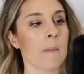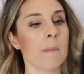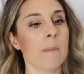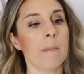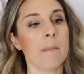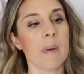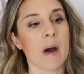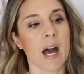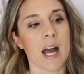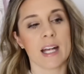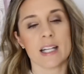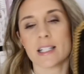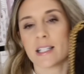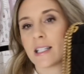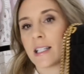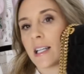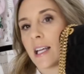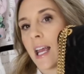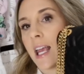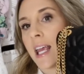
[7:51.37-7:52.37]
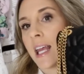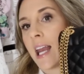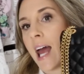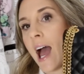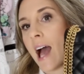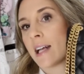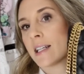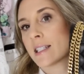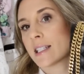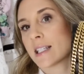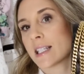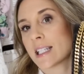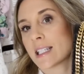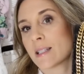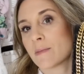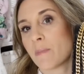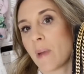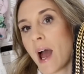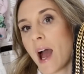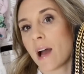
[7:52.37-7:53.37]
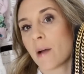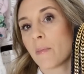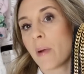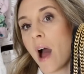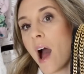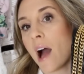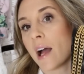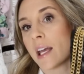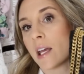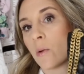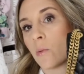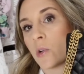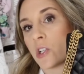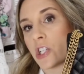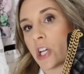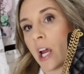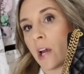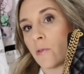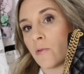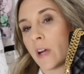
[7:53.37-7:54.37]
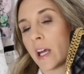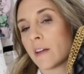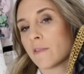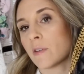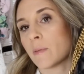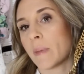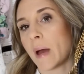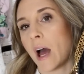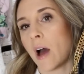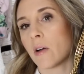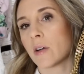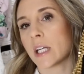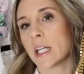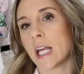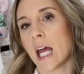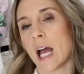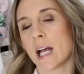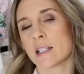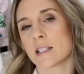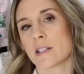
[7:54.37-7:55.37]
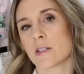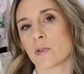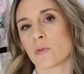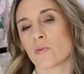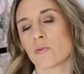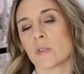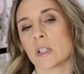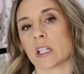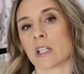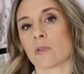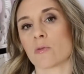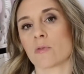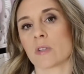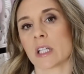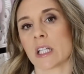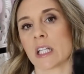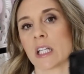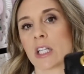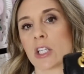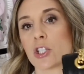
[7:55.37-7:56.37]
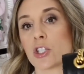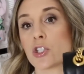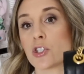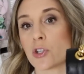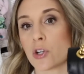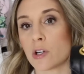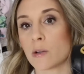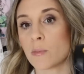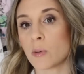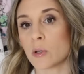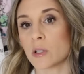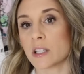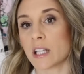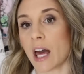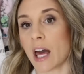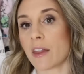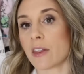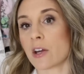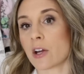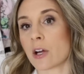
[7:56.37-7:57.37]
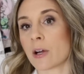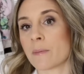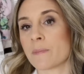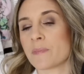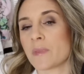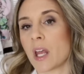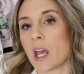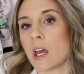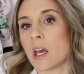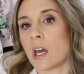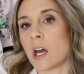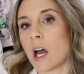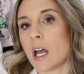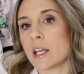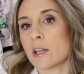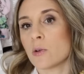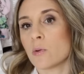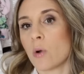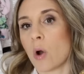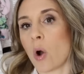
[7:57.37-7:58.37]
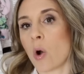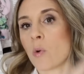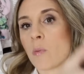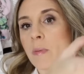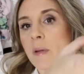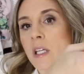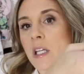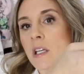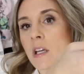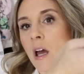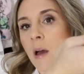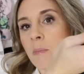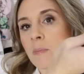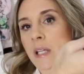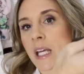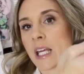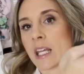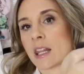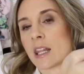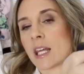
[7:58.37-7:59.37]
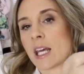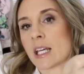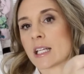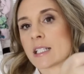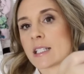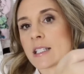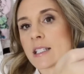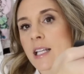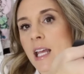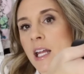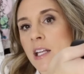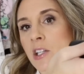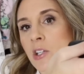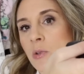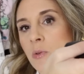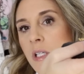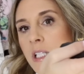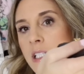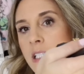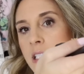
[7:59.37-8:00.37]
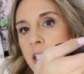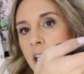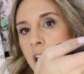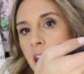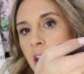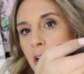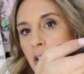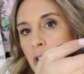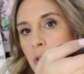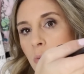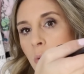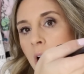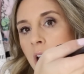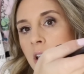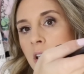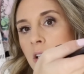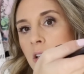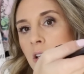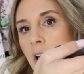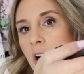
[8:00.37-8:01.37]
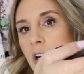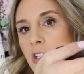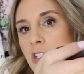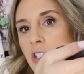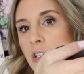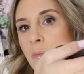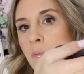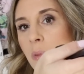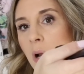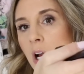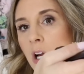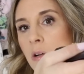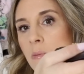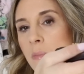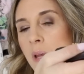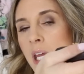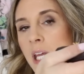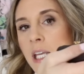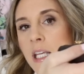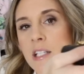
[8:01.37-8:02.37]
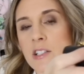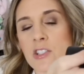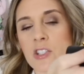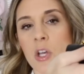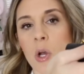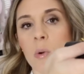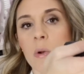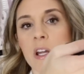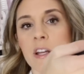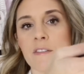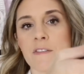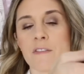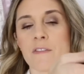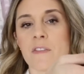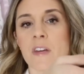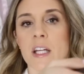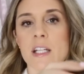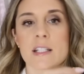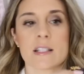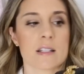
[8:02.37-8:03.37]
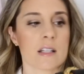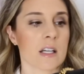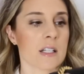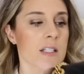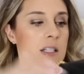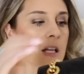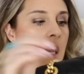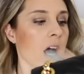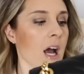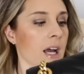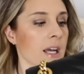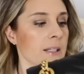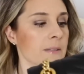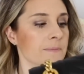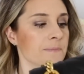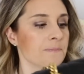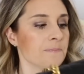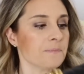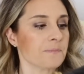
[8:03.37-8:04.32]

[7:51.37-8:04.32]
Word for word: but it has this back pocket, which I rave about. It has the really, really durable leather. You open it up like this and you can see there's one large compartment, so it fits a ton.